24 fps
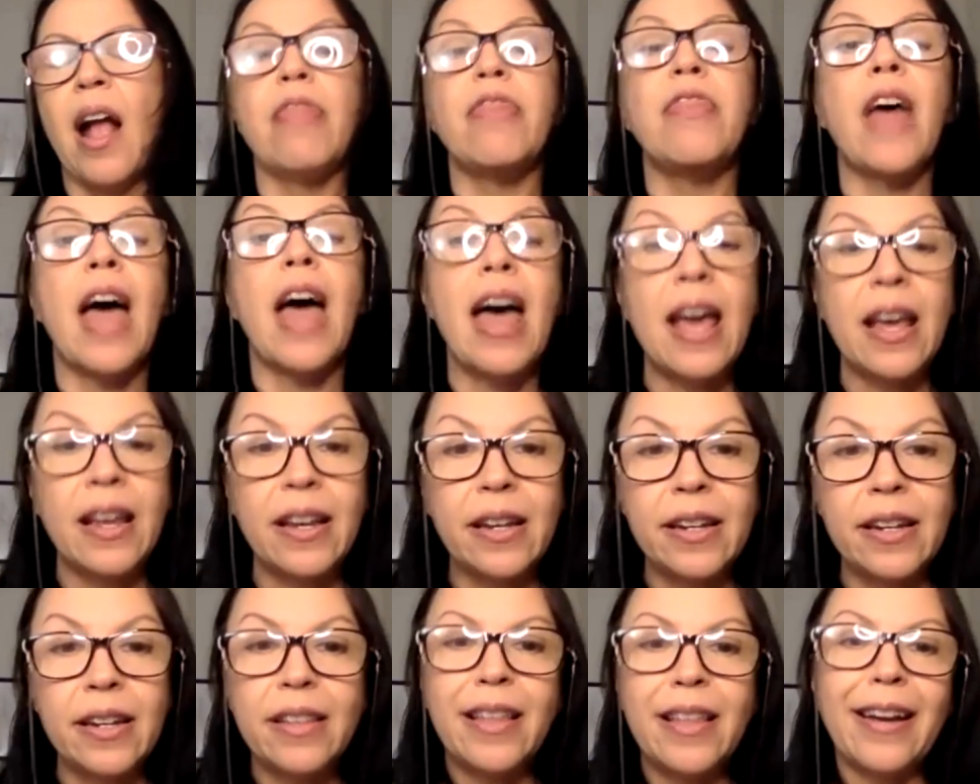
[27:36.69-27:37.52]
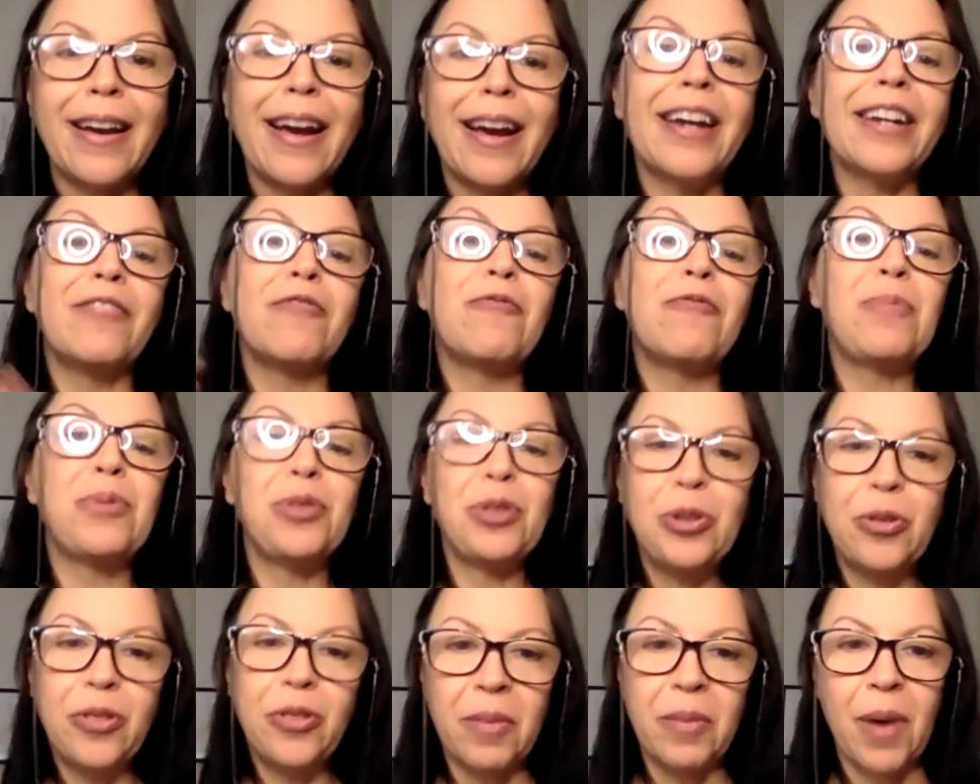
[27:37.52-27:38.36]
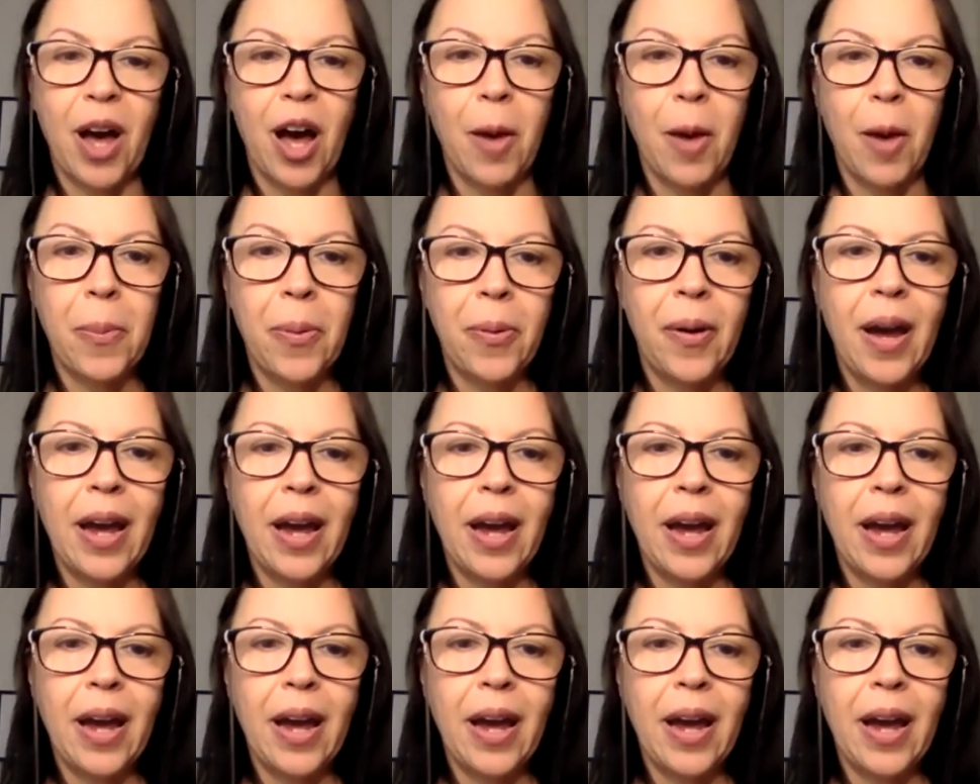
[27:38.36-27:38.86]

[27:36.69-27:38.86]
Then they kind of blew them up